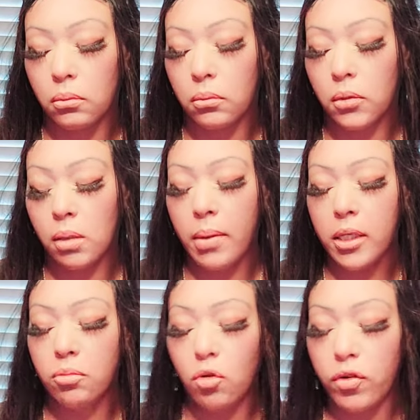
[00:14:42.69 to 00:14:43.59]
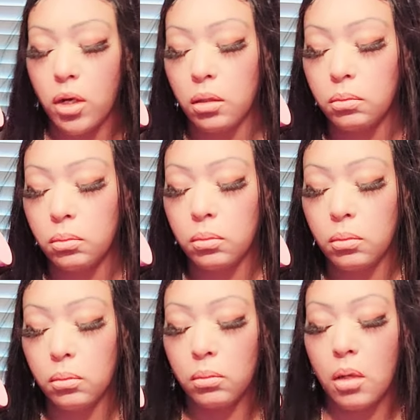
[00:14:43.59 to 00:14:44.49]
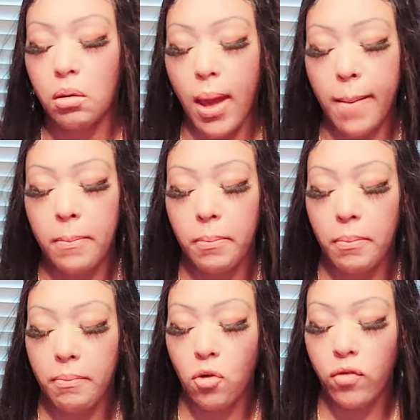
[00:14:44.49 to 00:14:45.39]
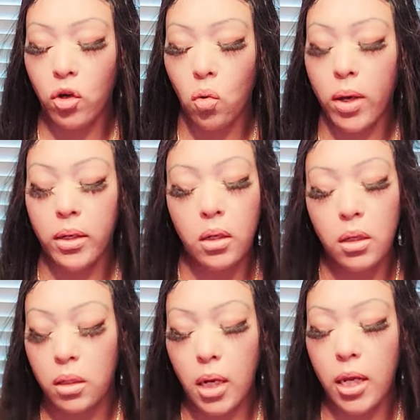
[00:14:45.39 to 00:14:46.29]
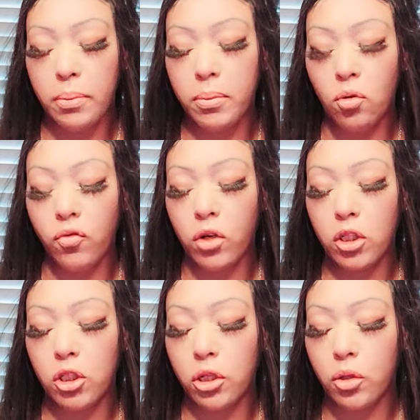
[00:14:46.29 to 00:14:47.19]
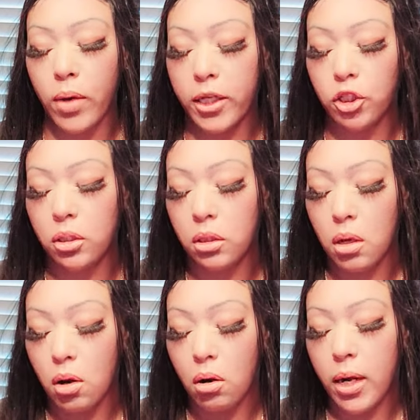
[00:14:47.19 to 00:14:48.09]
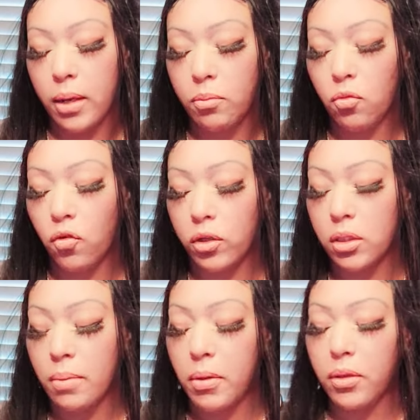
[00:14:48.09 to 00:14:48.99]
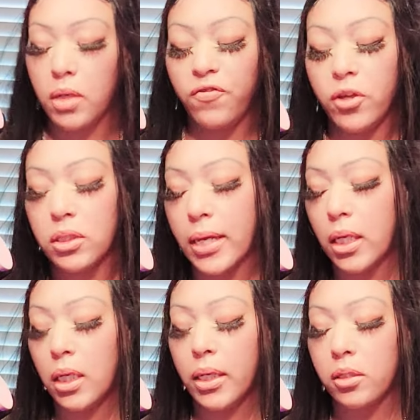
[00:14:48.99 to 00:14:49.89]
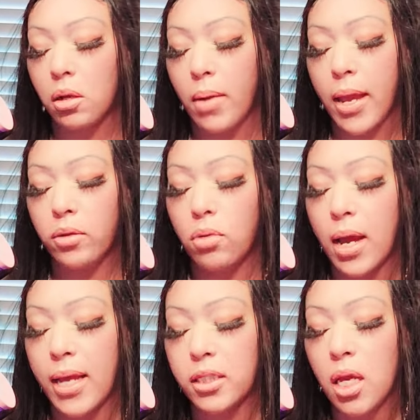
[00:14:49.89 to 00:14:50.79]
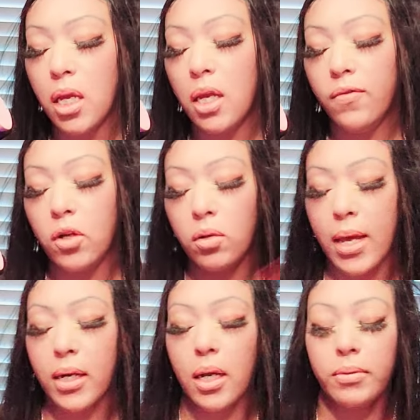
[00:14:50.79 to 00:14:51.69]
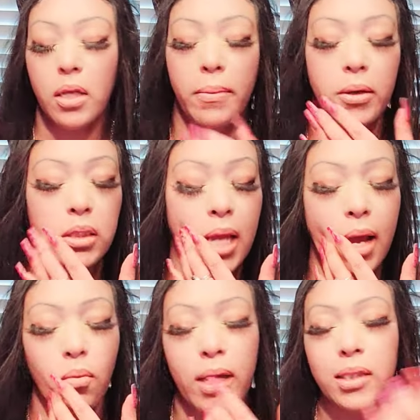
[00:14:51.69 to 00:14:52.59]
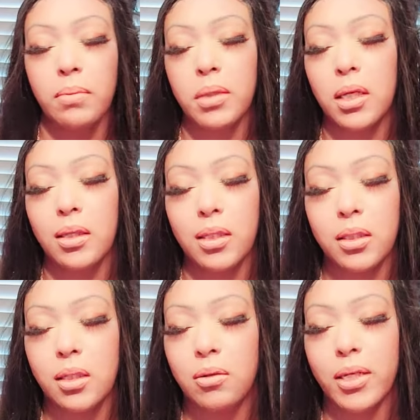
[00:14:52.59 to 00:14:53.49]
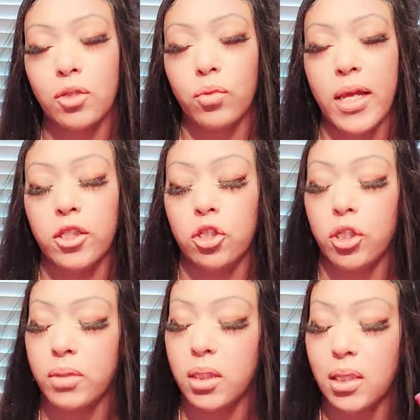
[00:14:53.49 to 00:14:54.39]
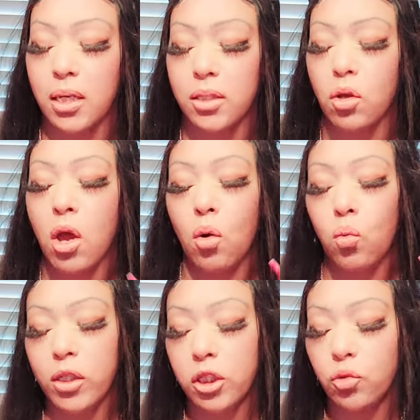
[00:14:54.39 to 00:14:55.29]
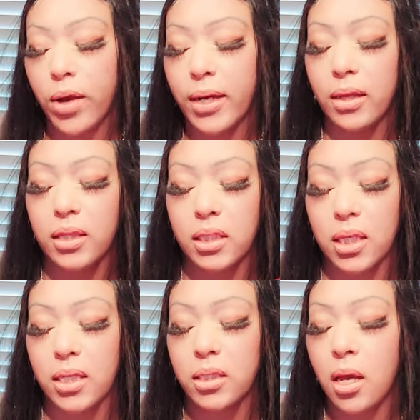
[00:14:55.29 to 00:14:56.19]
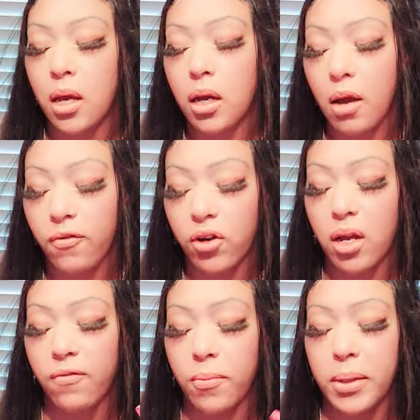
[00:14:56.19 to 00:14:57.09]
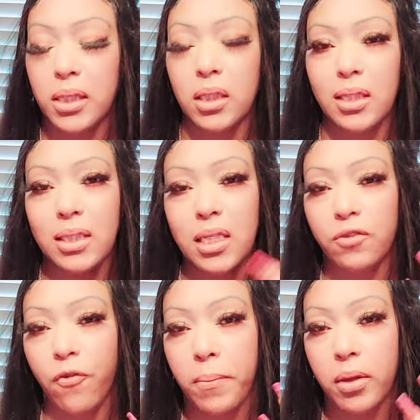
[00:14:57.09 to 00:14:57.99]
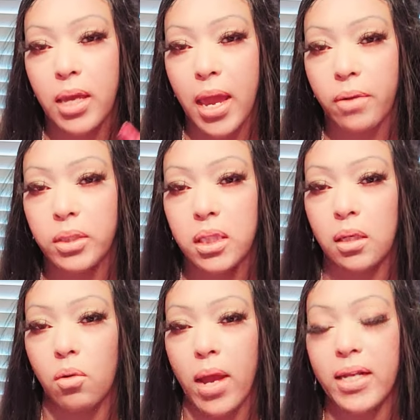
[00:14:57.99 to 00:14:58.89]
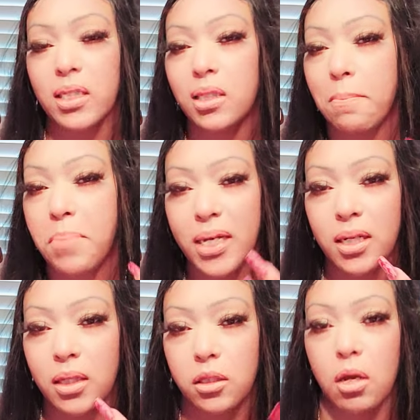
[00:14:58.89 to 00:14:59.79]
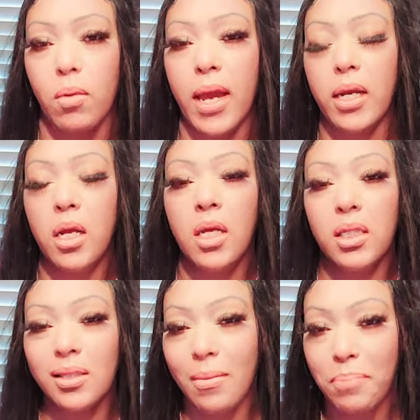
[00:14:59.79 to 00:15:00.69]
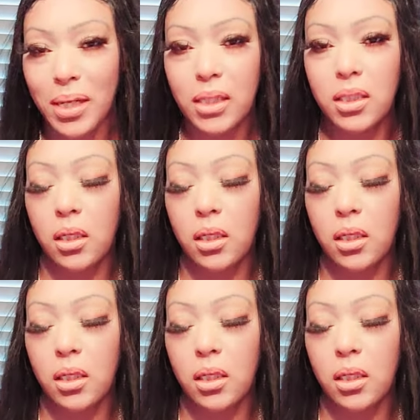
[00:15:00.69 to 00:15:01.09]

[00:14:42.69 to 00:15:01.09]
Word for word: Somebody's moving on, okay? Moving on. Now they could be moving on to your direction or they can move on to some other. It feels like it is. All right, you guys, even though Nine of Cups came out sideways, I mean, this still is relationships. This is which is granted. This is comfort and comfortability. This is familiarity. Okay, this is abundance. All right, stability,